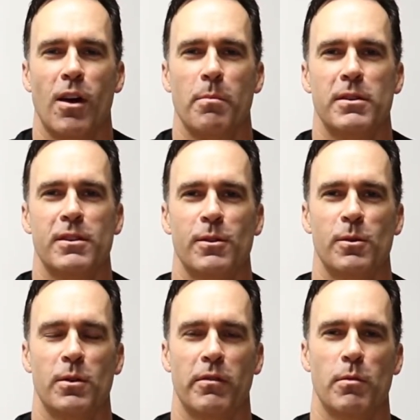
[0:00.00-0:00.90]

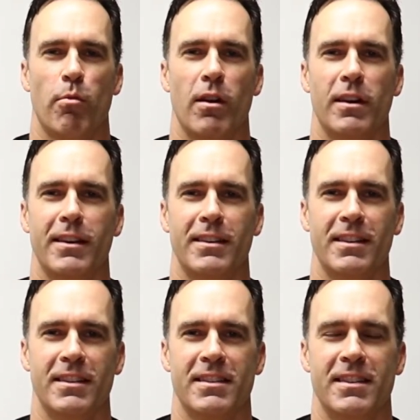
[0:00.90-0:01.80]
episode of the Bright
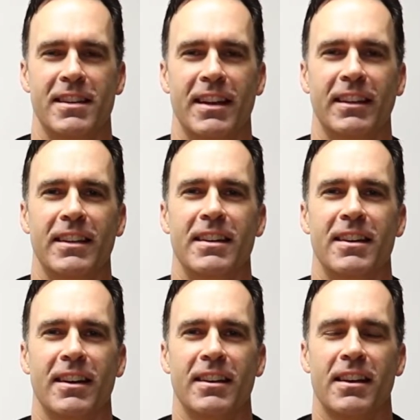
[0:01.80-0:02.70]
Ideas Daily
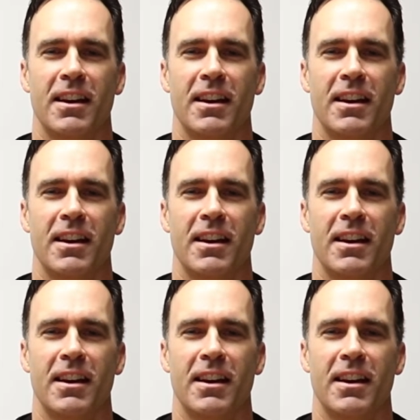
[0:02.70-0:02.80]
Nugget.